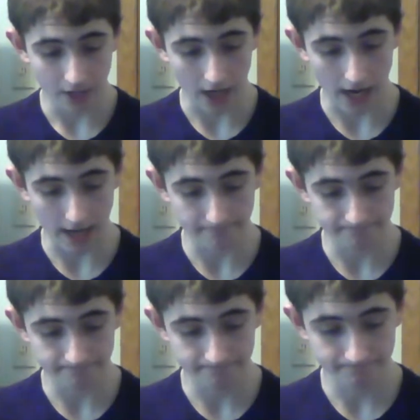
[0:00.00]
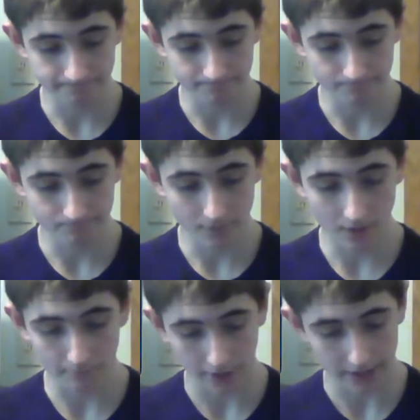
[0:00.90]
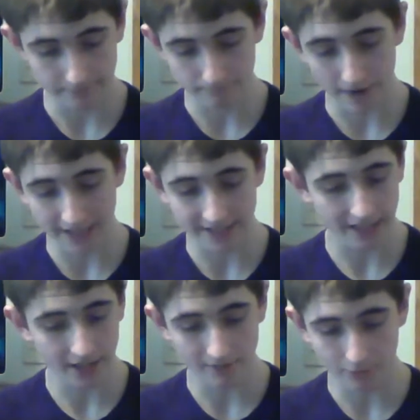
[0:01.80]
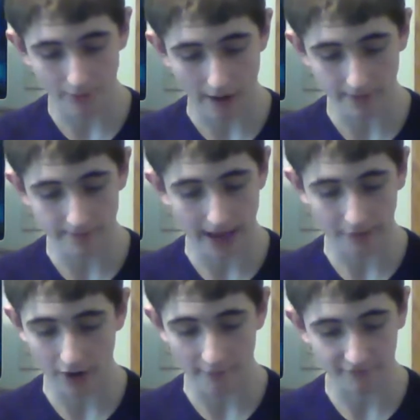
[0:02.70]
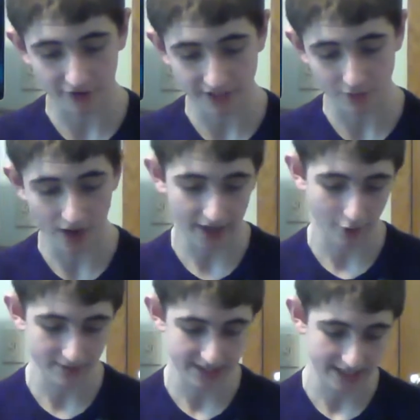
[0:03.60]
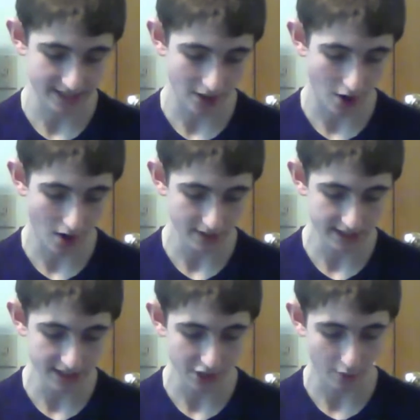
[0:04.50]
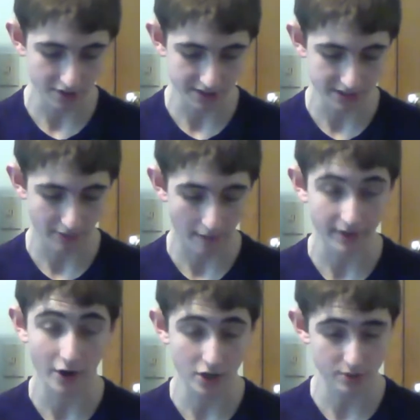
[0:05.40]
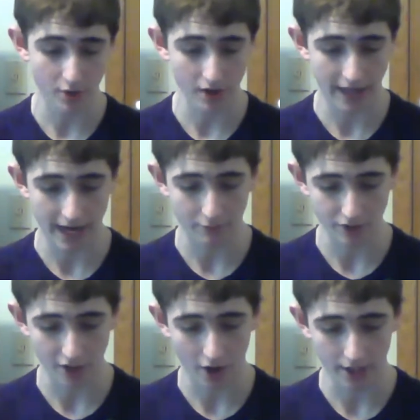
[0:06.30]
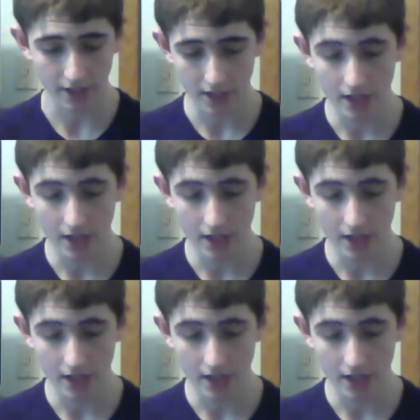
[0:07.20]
But Mike Neal will probably be back. Robert Francois, I can almost say, is gone. C.J. Wilson's probably gone. Jamari Lattimore's gone.